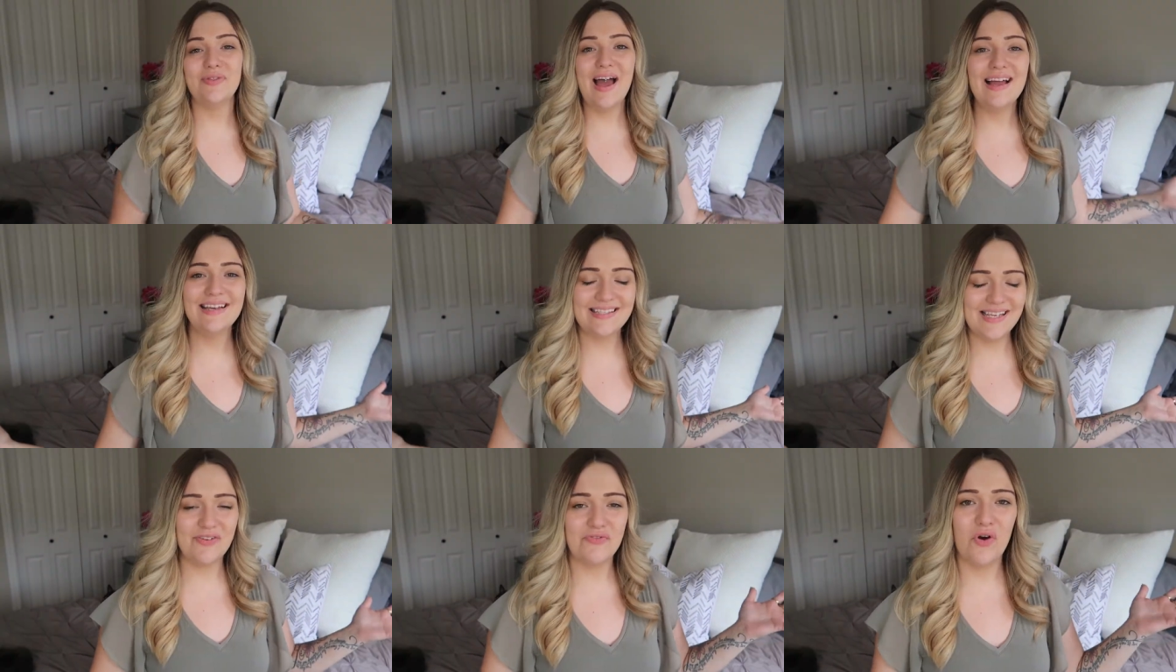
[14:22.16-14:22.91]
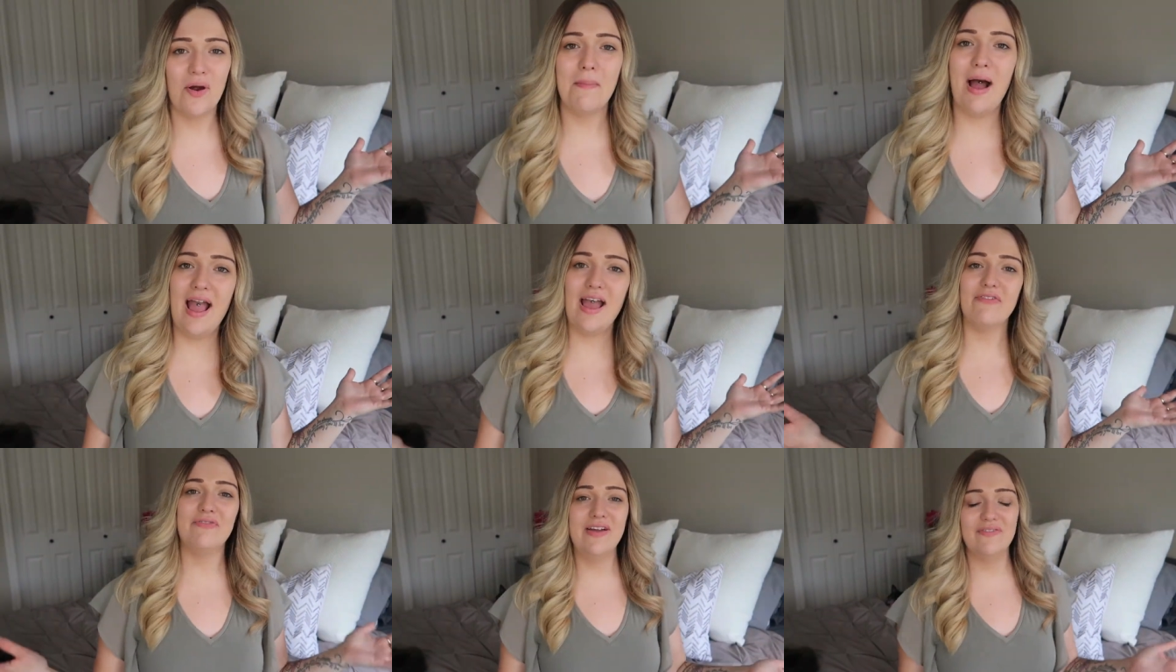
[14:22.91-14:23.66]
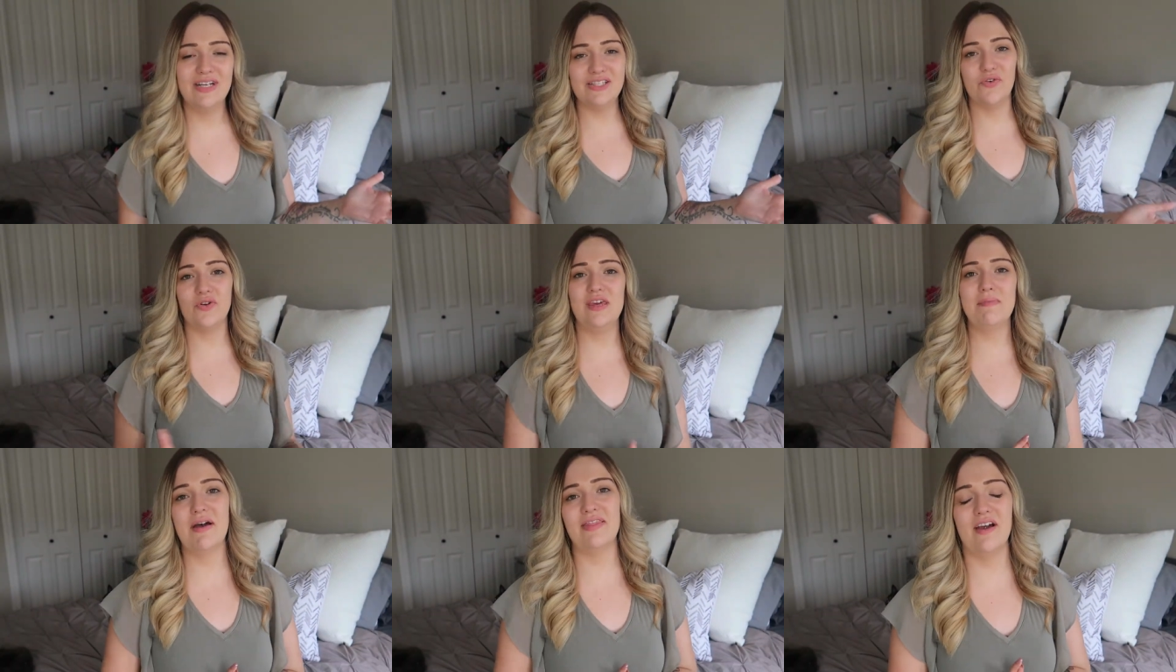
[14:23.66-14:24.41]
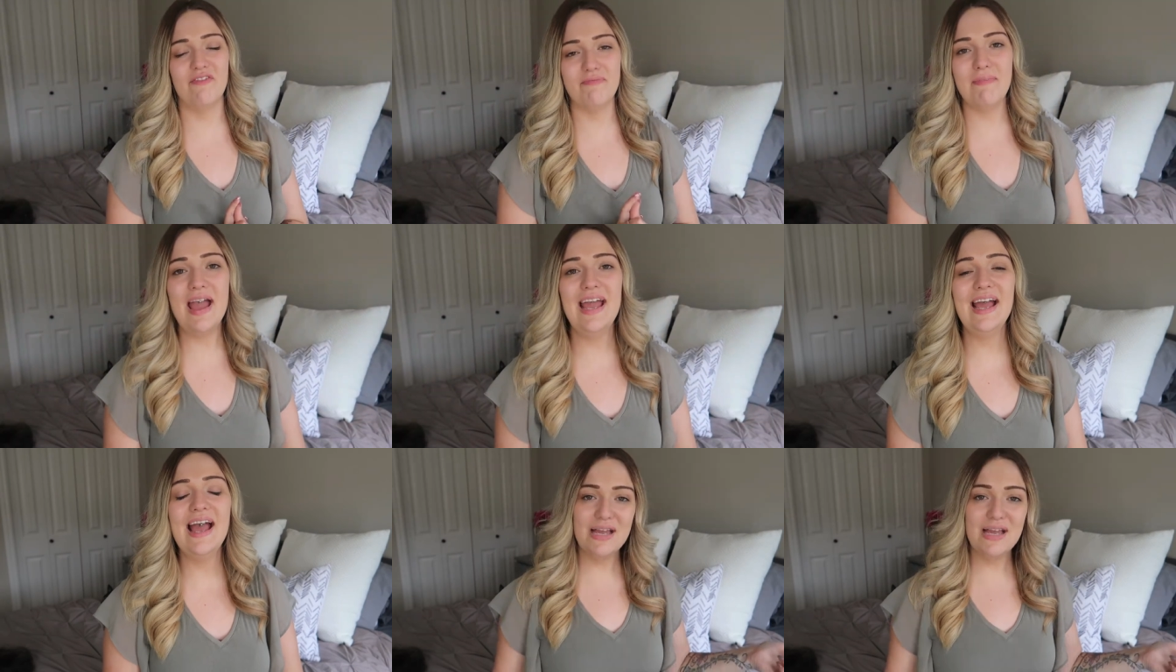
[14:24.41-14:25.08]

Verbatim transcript: So that is it for my favorites for the month of May.